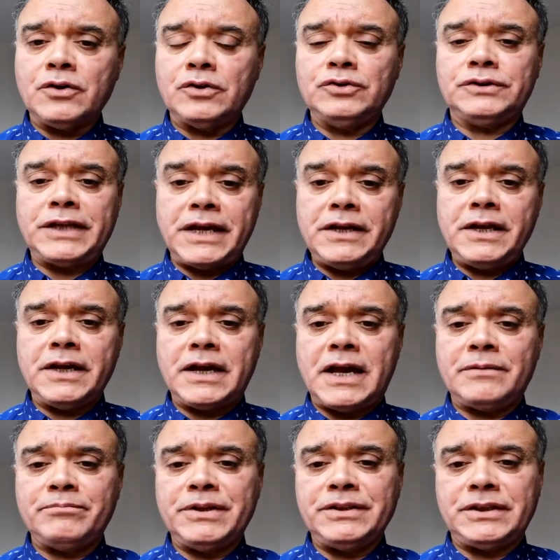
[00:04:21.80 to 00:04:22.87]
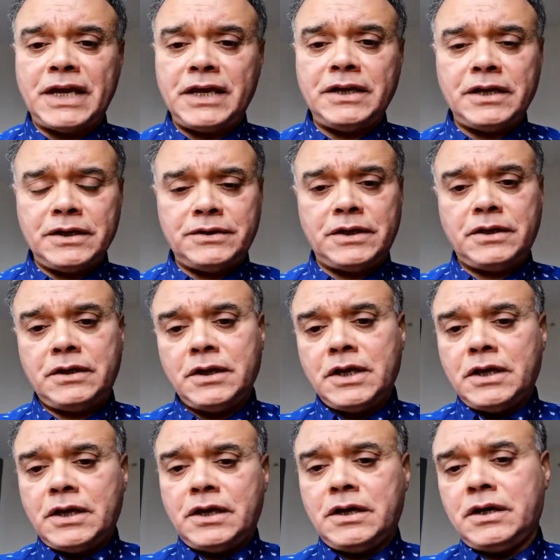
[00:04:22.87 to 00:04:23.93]
containing and maintaining the
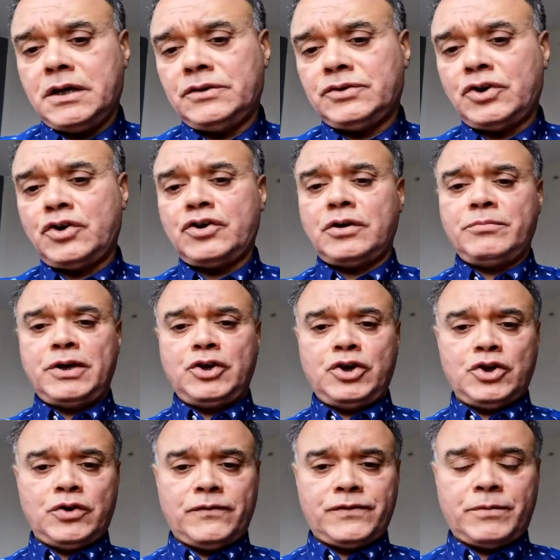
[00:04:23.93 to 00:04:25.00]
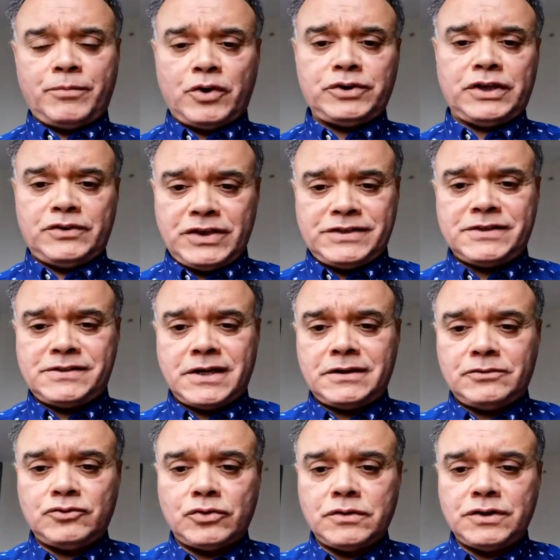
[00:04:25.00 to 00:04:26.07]
internal milieu of the body. This is
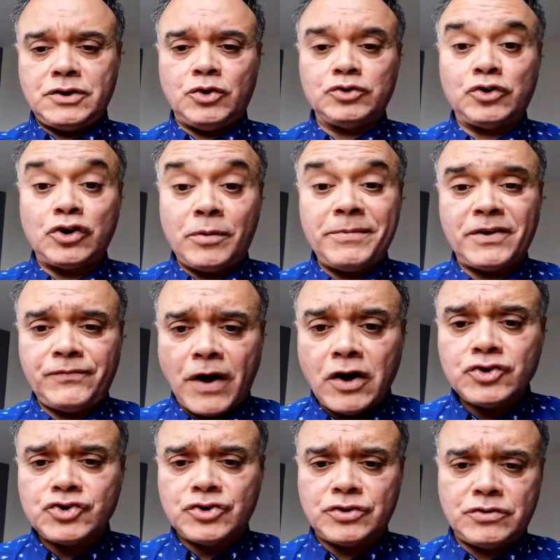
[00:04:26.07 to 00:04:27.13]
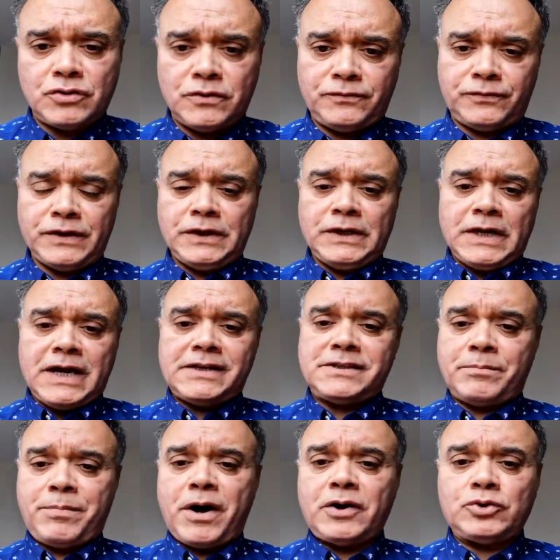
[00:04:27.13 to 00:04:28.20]
the autonomic function as
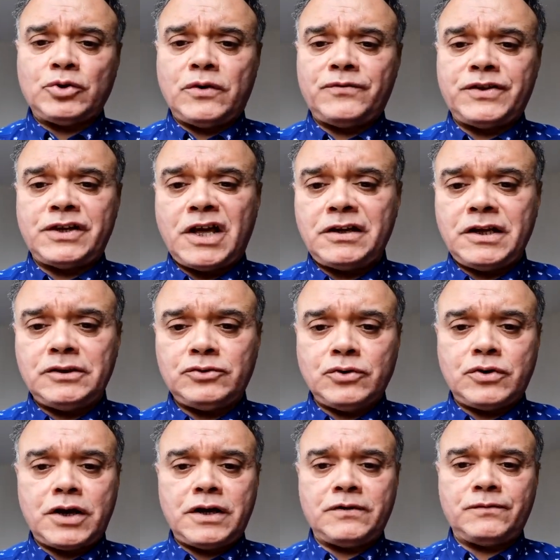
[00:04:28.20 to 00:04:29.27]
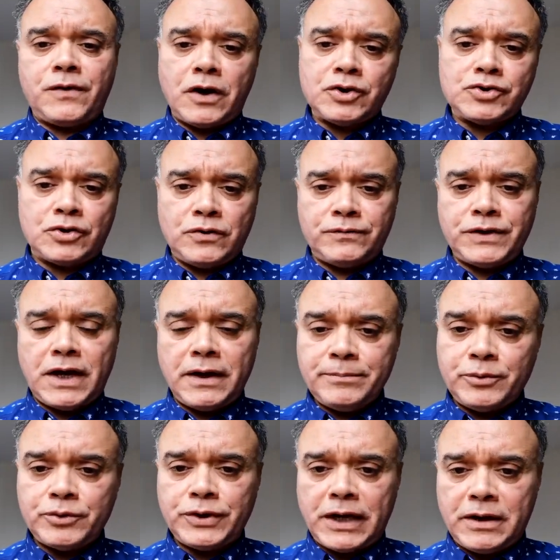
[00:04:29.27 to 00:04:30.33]
a part of the non-endocrine function of the
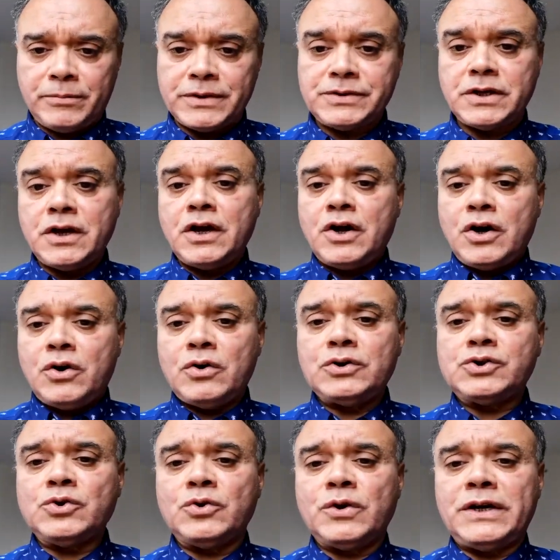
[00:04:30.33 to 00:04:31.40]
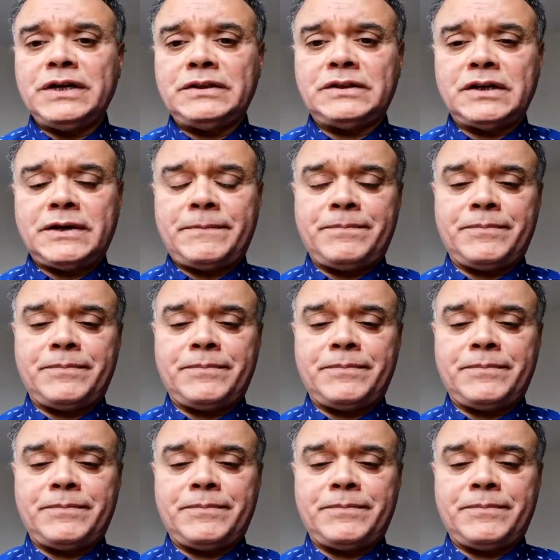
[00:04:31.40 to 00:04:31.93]
hypothalamus. Also, it